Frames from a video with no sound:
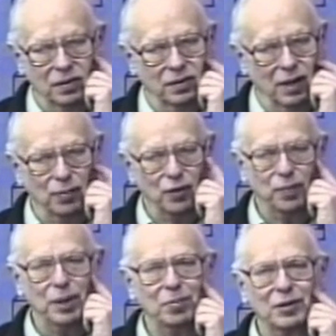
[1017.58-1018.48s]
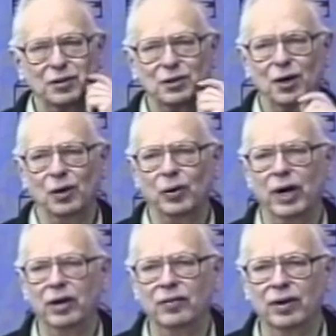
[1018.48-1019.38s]
number of people in Chautauqua
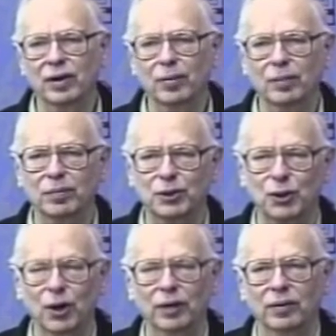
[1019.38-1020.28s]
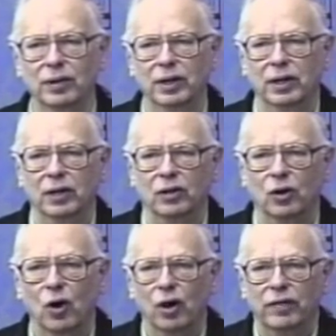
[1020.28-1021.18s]
County have come up short. The
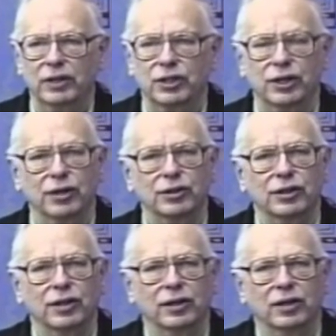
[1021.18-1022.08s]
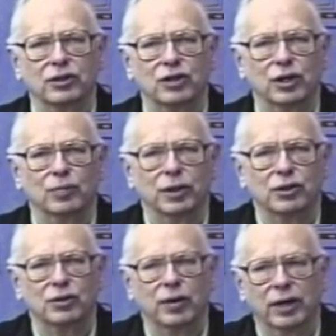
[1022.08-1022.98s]
Corps of Engineers is the
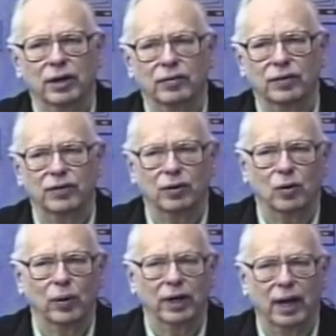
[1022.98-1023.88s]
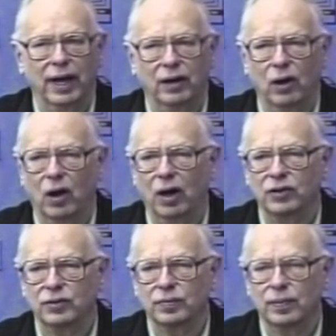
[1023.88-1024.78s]
administrator of the federal wetland
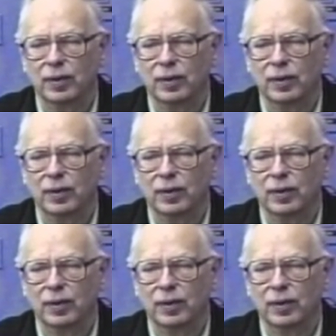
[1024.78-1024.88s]
laws.